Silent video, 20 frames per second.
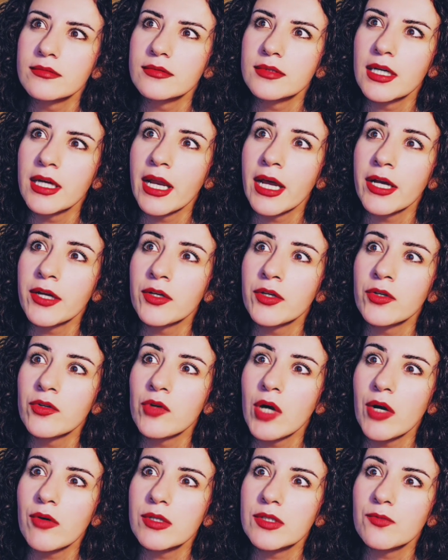and I knew
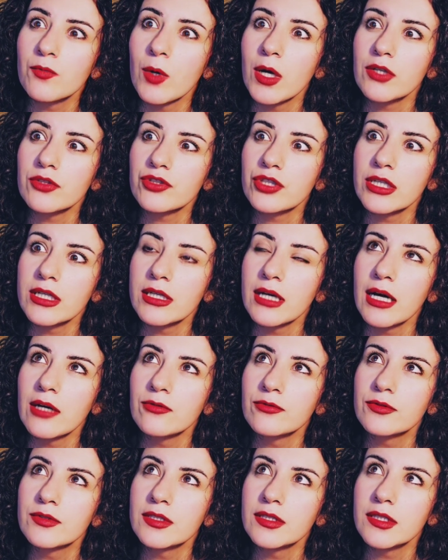I was watching
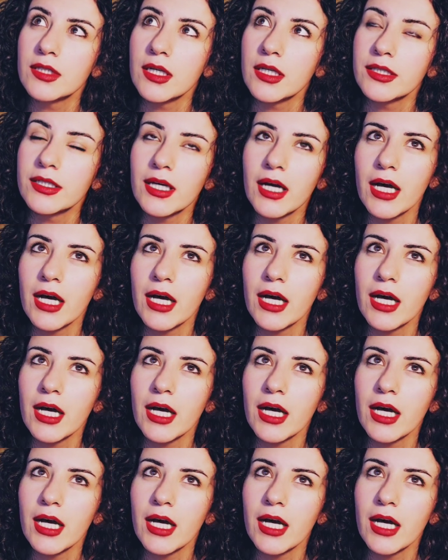outside.